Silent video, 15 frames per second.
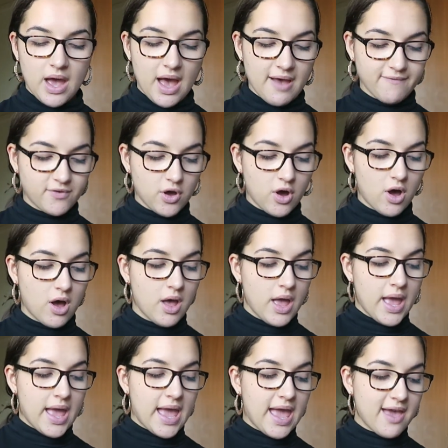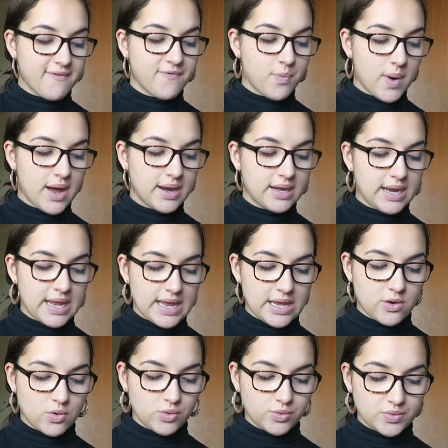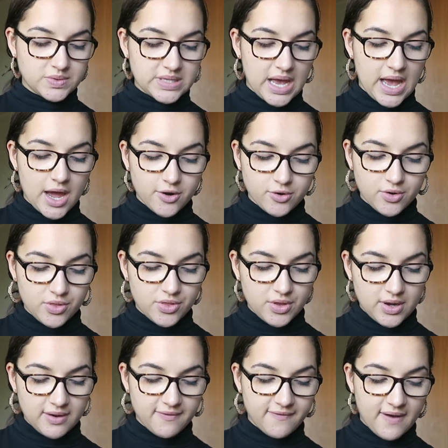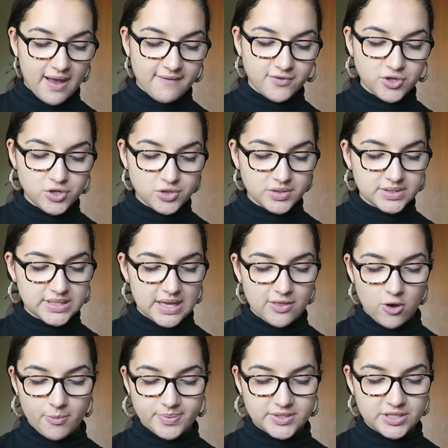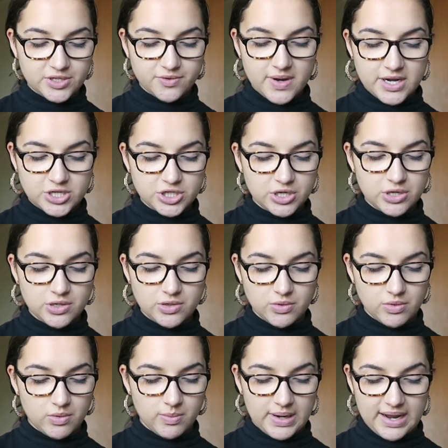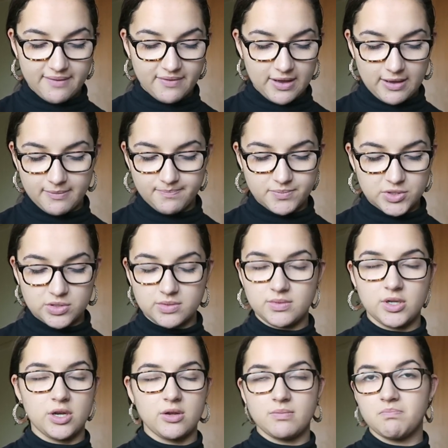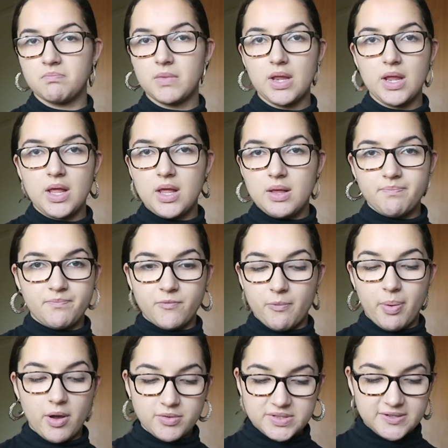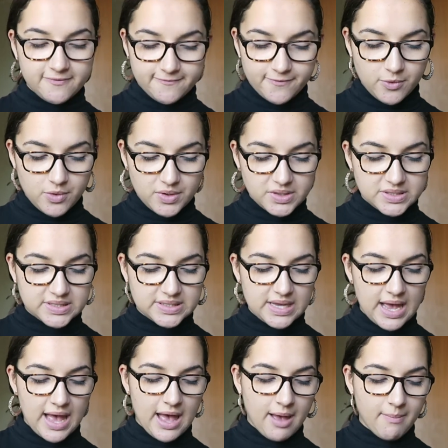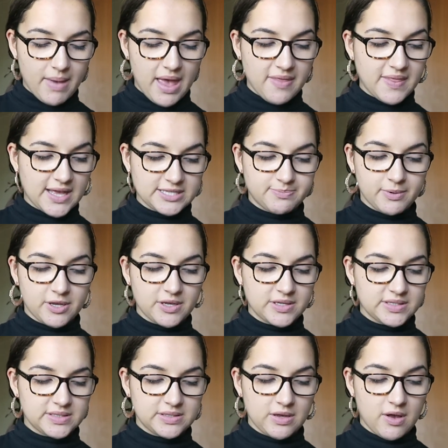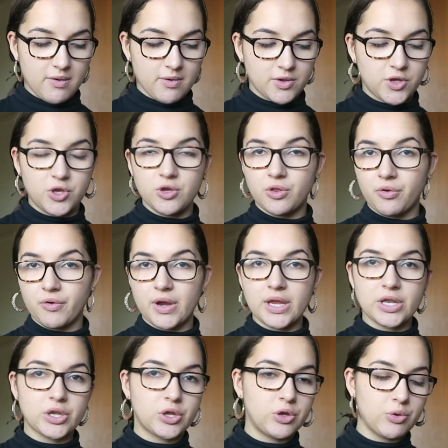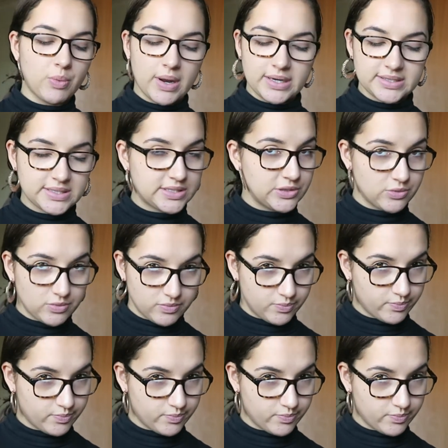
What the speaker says: I've got F1 equals 135 newtons in the opposite direction, or whatever, you know, repulsive force, and that's because Q3 and Q1 are still